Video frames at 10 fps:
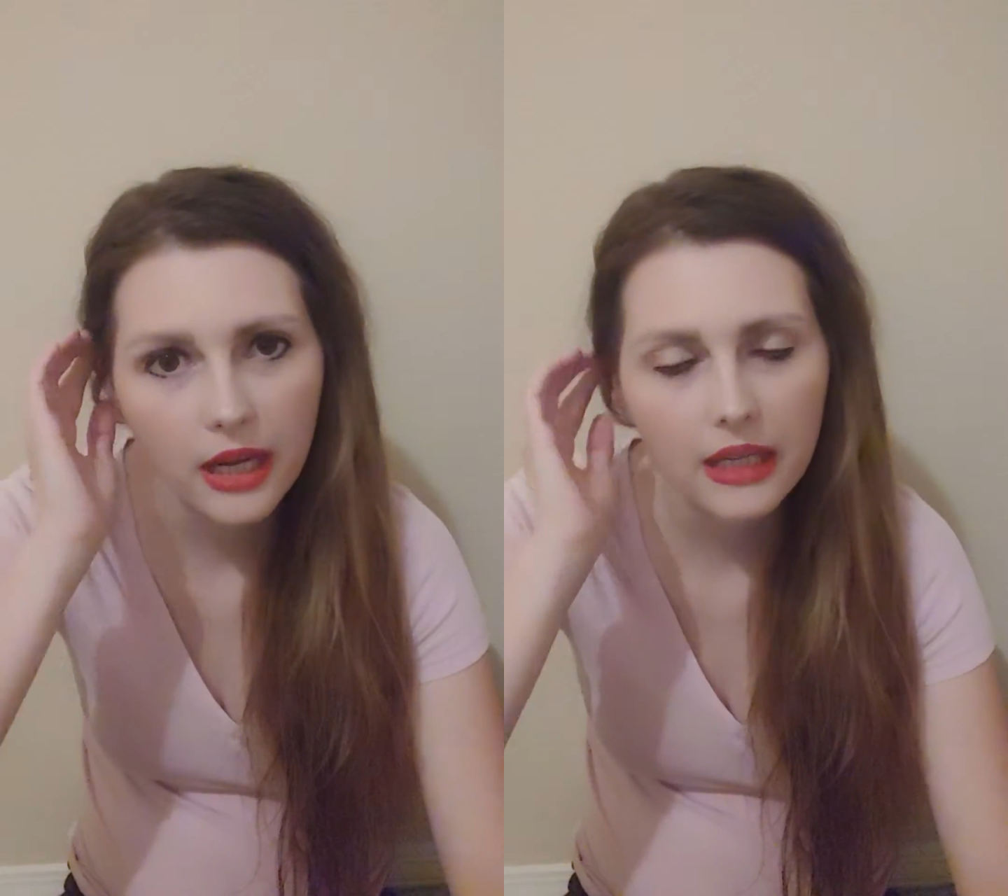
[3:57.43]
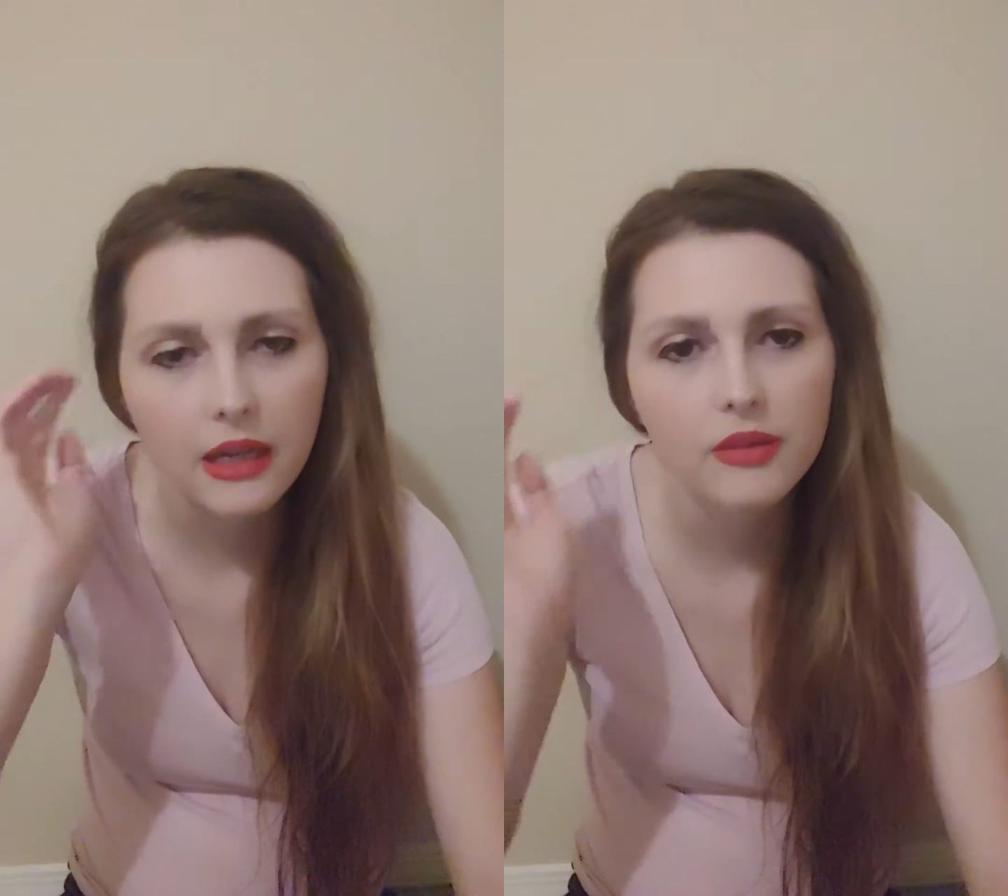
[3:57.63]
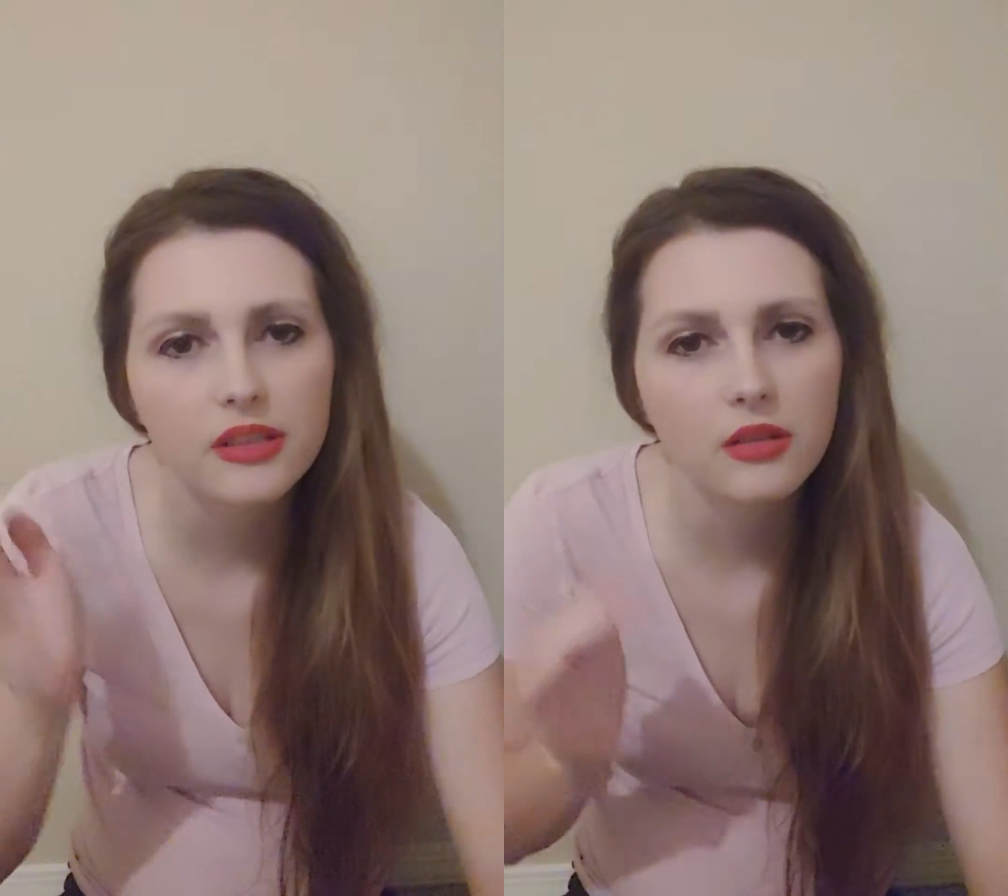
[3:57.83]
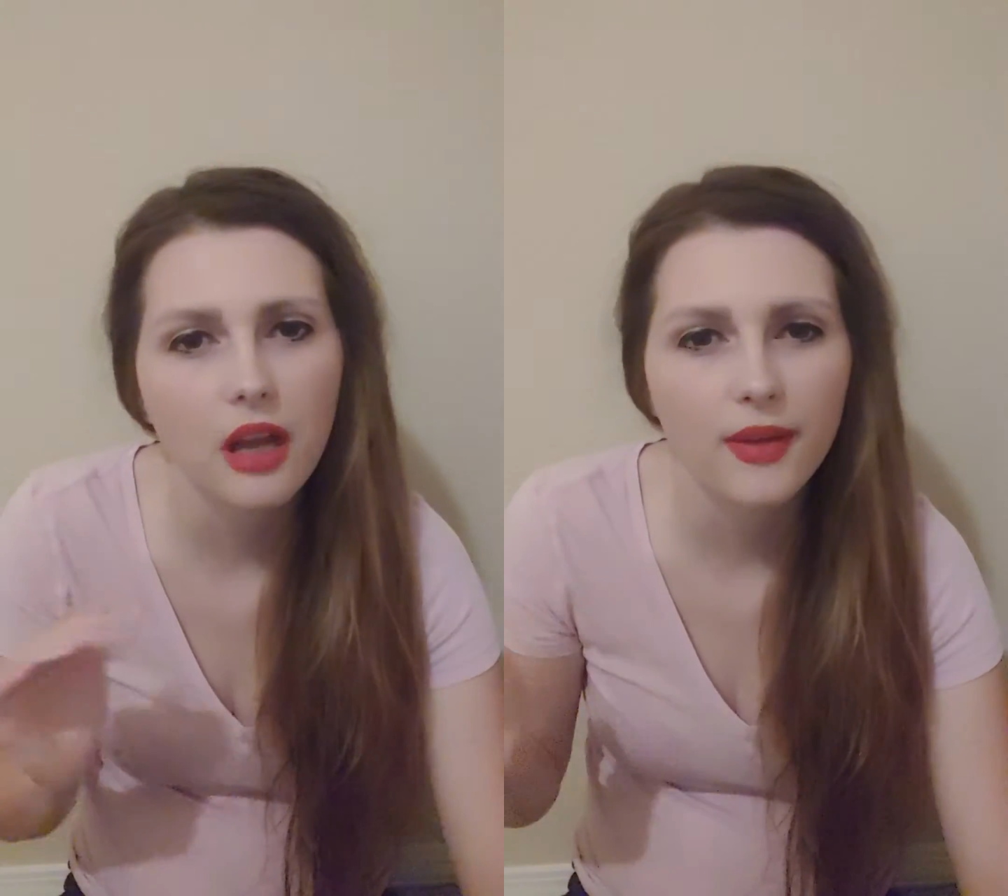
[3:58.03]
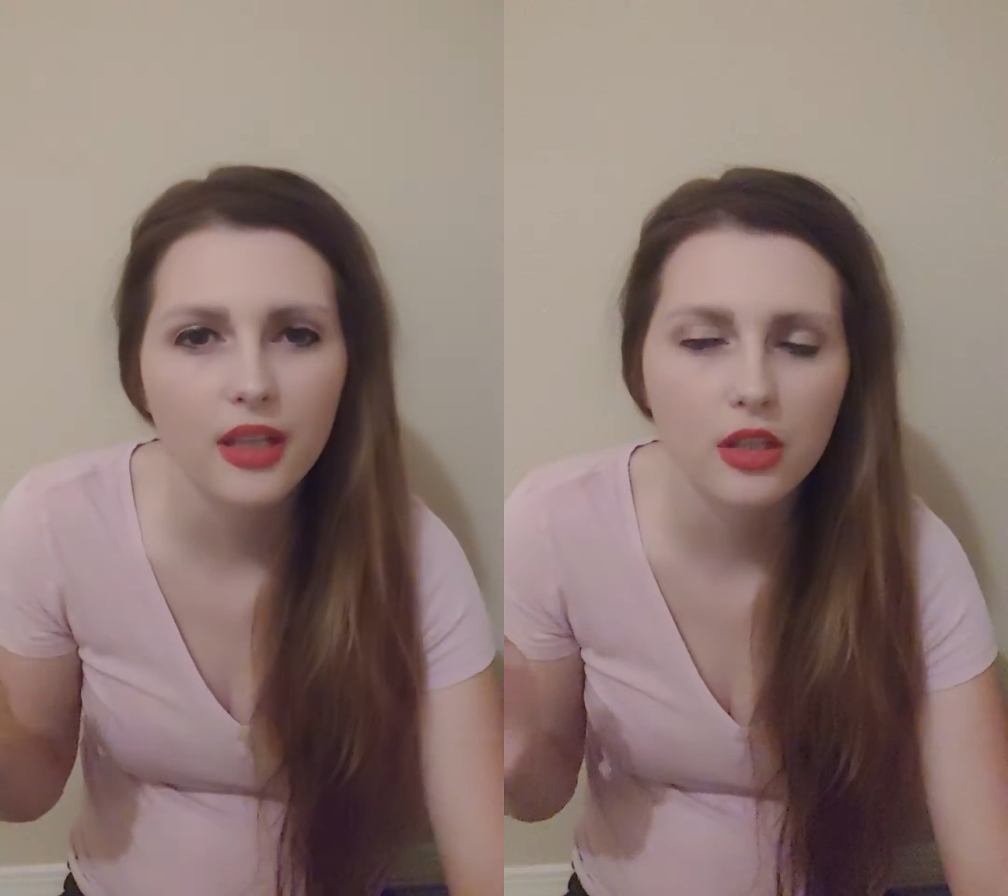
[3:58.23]
and I was still
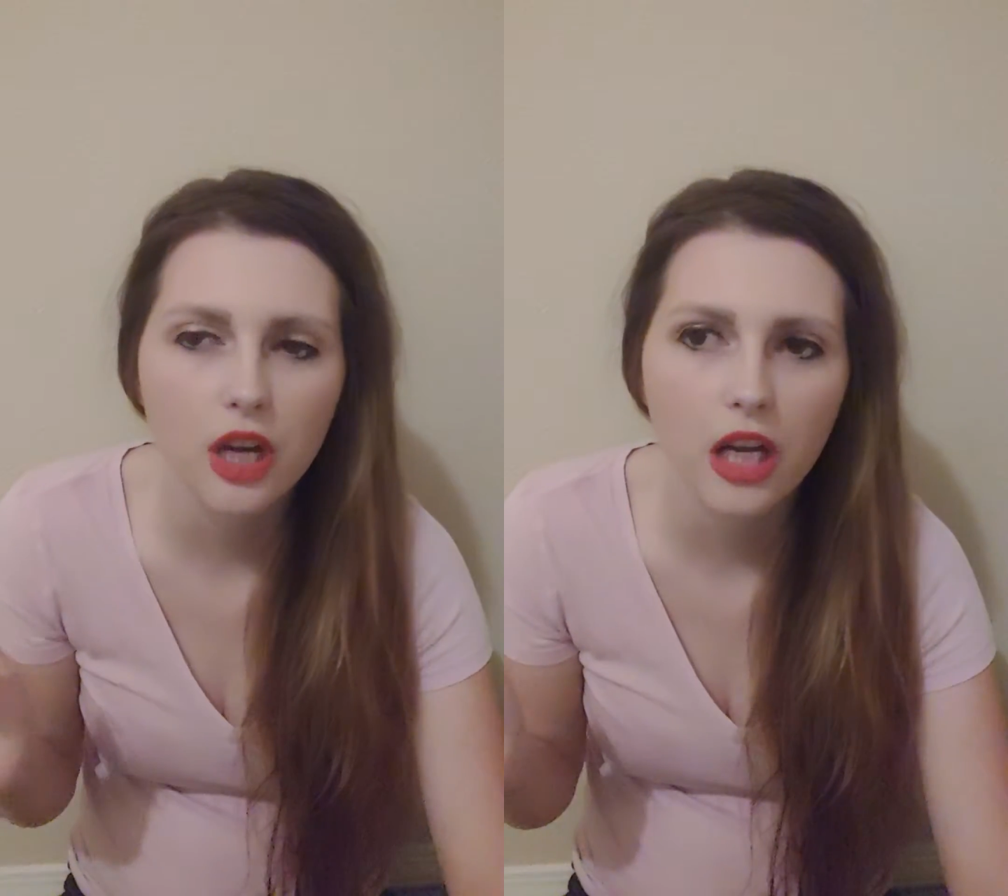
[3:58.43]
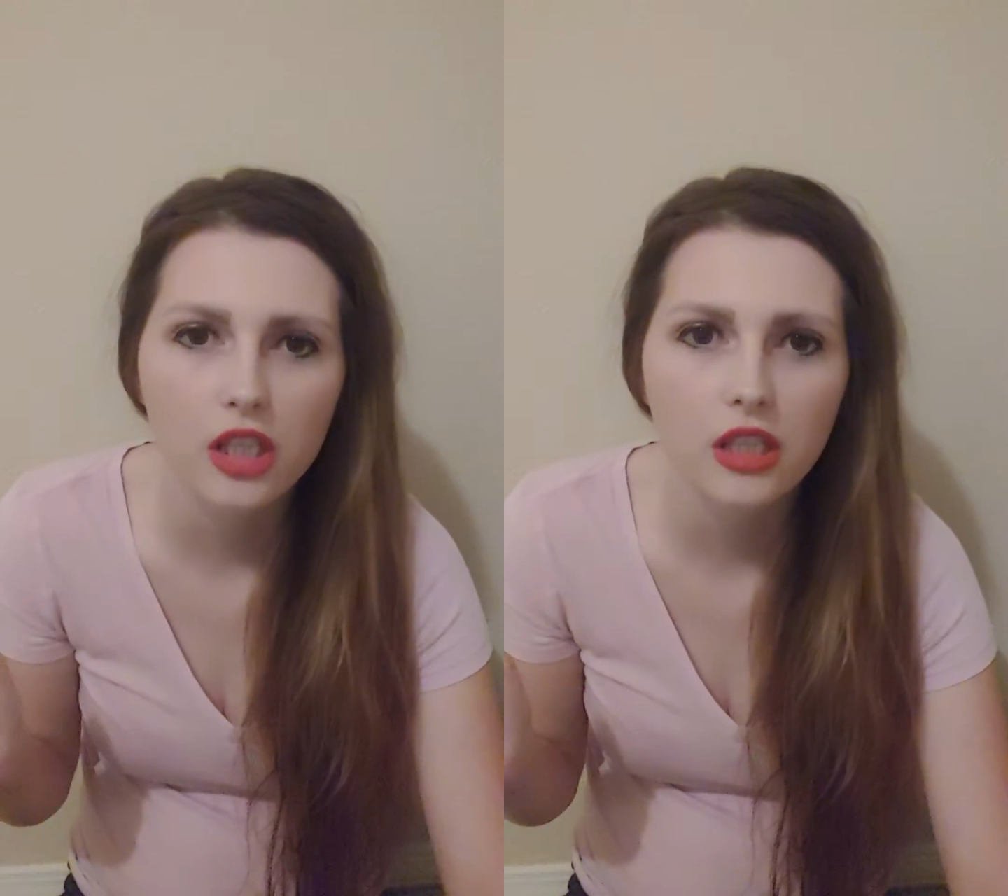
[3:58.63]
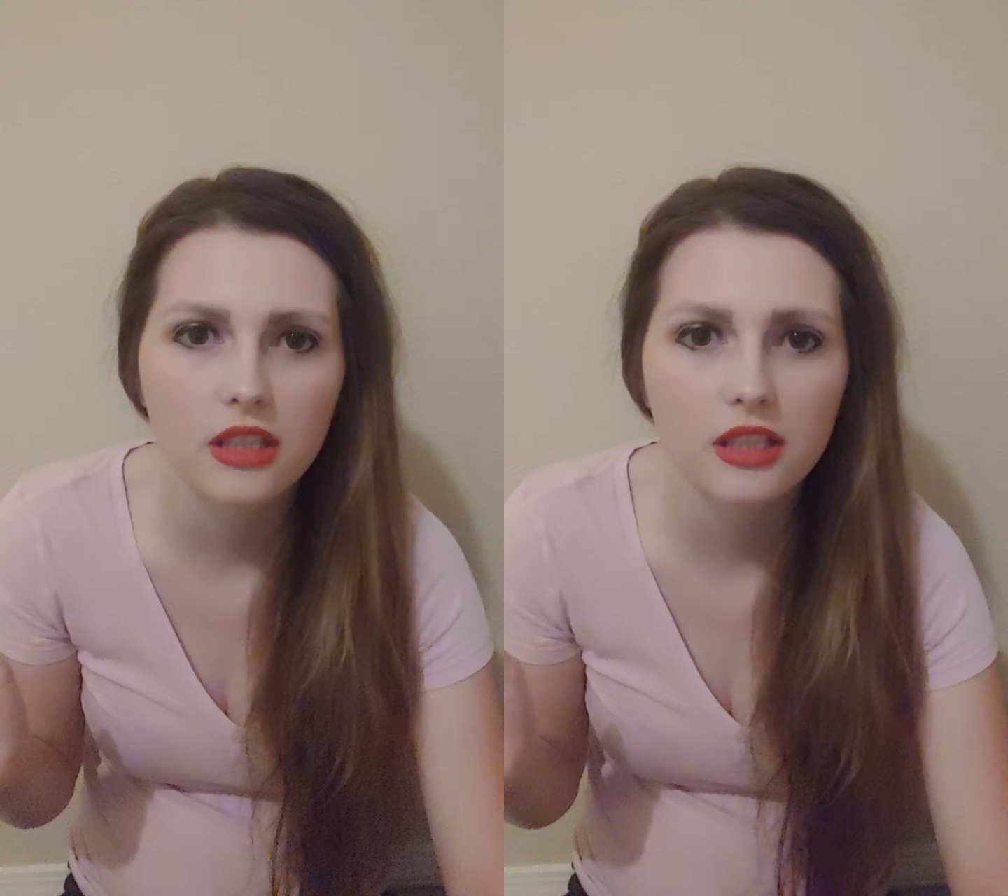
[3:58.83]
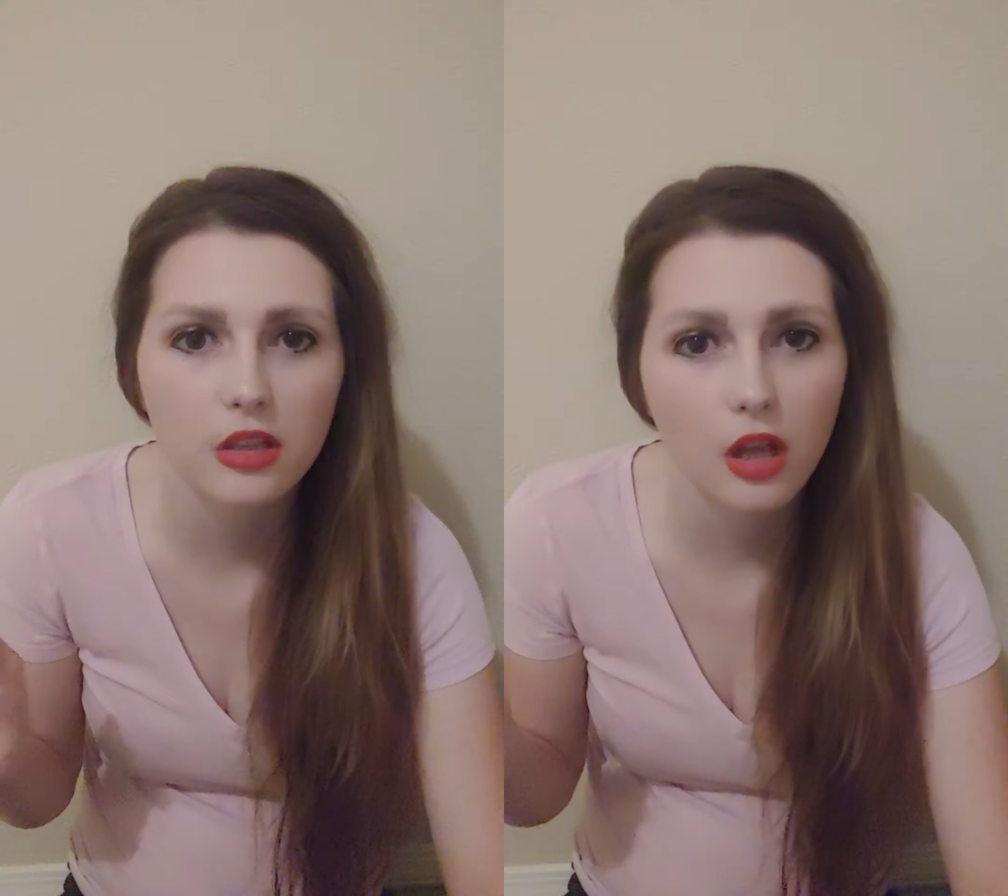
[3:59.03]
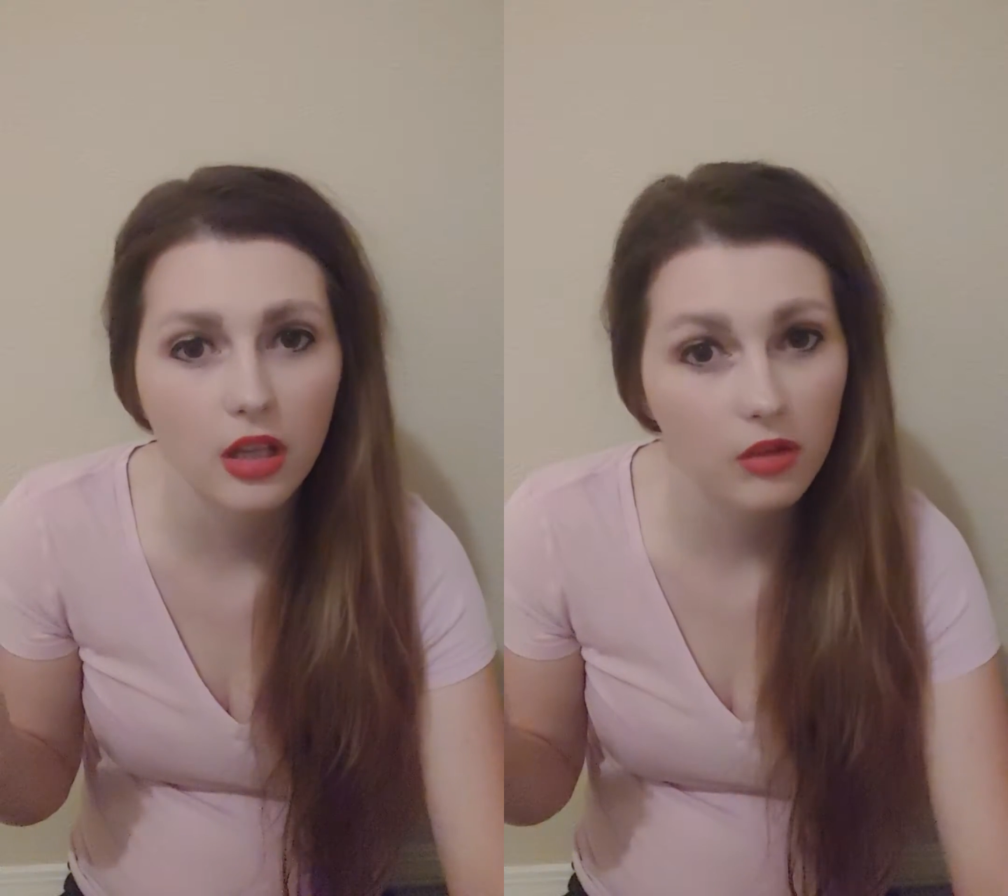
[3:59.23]
having contractions and
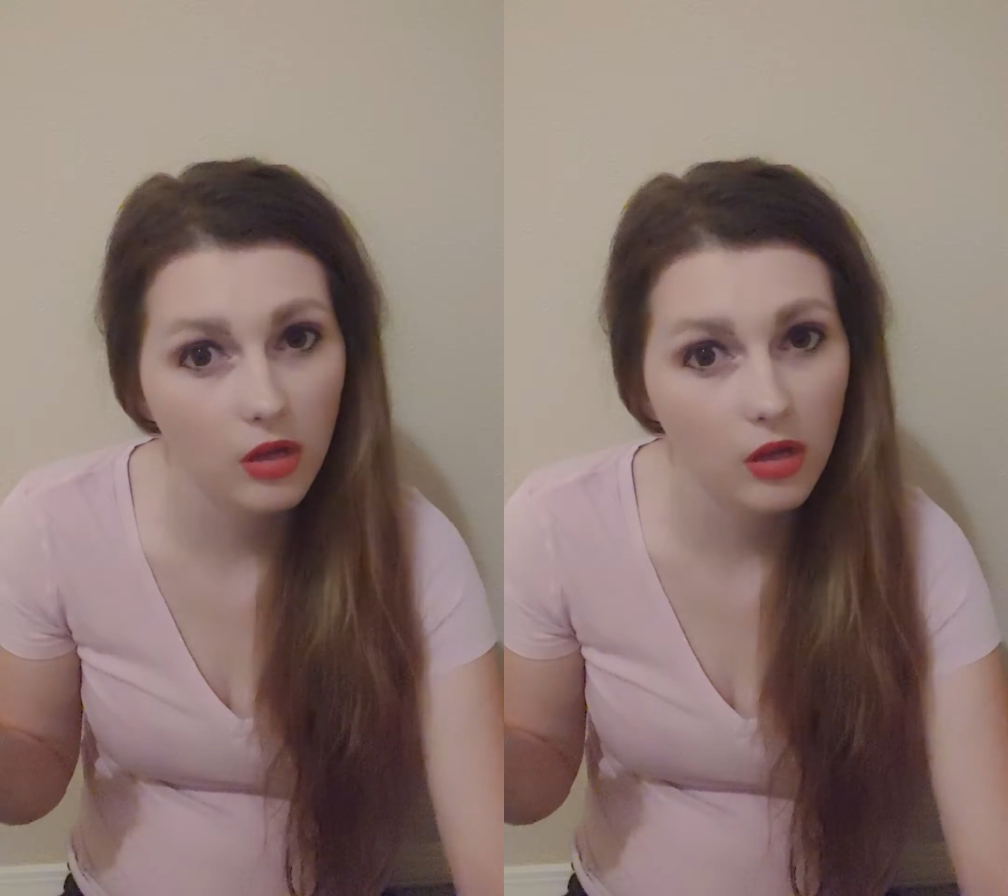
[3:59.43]
like